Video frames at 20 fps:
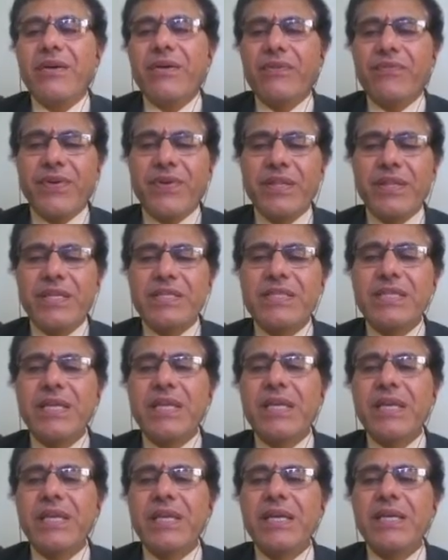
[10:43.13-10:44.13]
for the
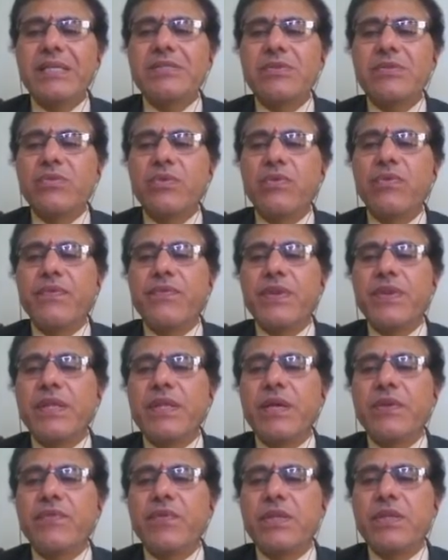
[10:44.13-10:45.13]
steel is 250.
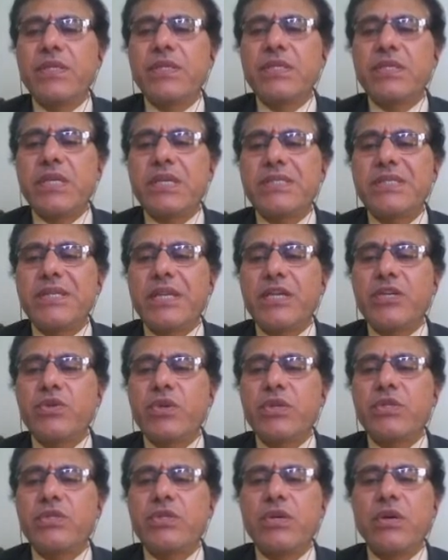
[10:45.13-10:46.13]
Therefore, the stress
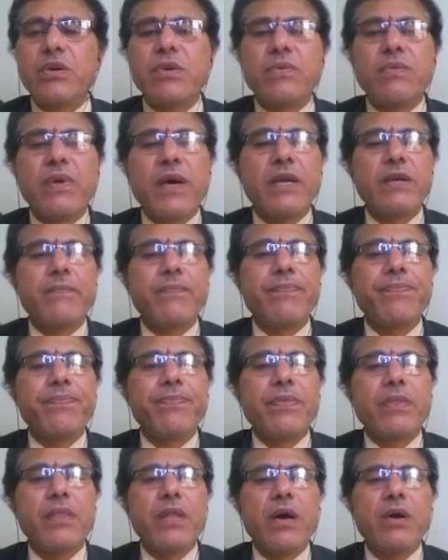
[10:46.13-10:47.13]
ratio is equal to 1.
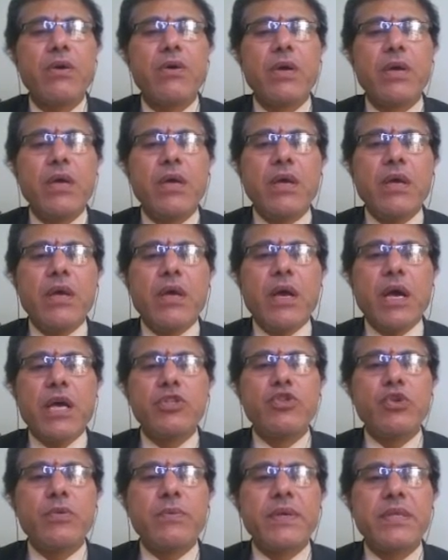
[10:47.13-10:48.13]
Now,
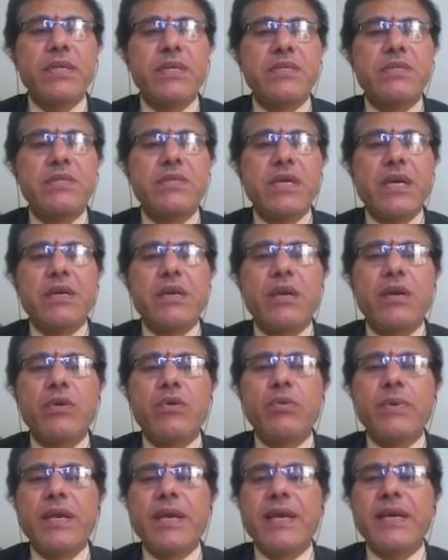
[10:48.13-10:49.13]
assuming the strut
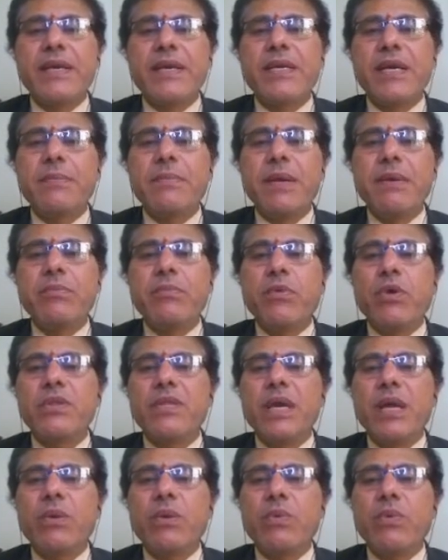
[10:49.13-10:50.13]
to be connected by more
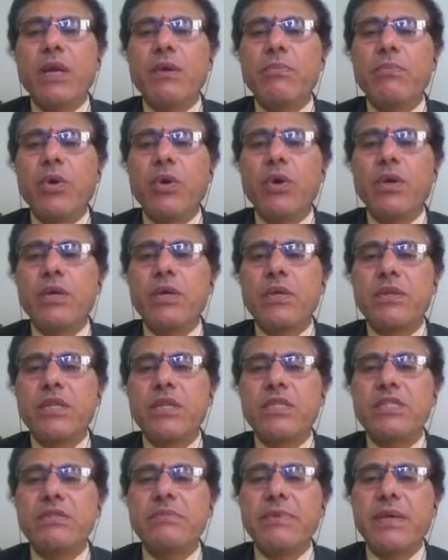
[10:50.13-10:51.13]
than one bolt,
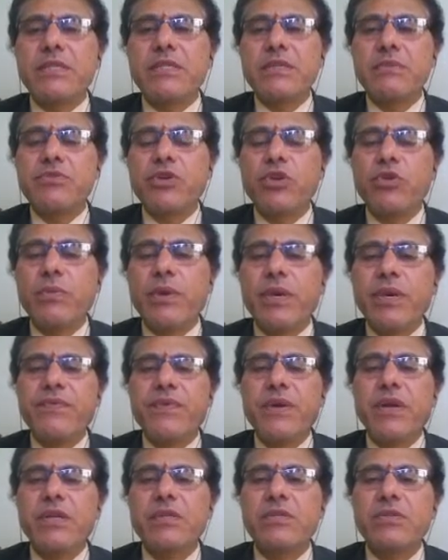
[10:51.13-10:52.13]
this is my assumption, may
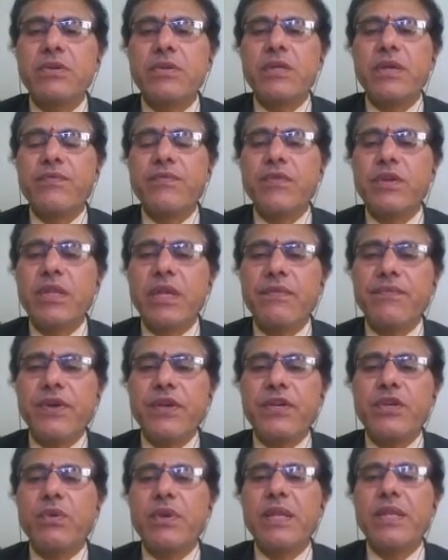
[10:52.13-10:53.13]
differ also. Therefore, the
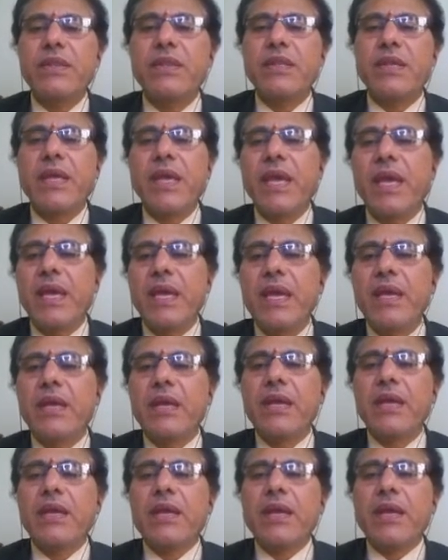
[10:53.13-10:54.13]
effective length K
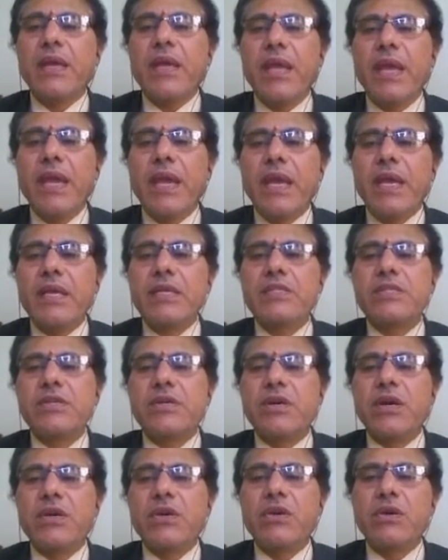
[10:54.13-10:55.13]
is
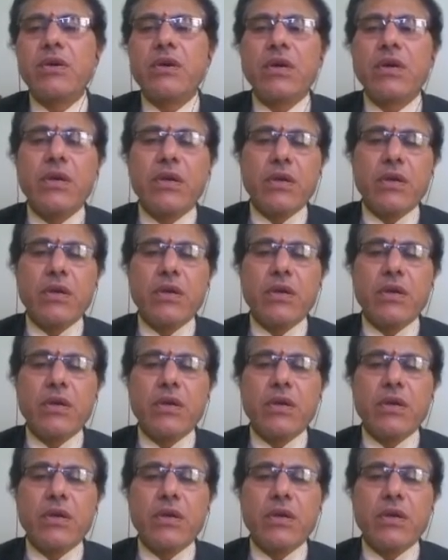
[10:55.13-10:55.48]
equal to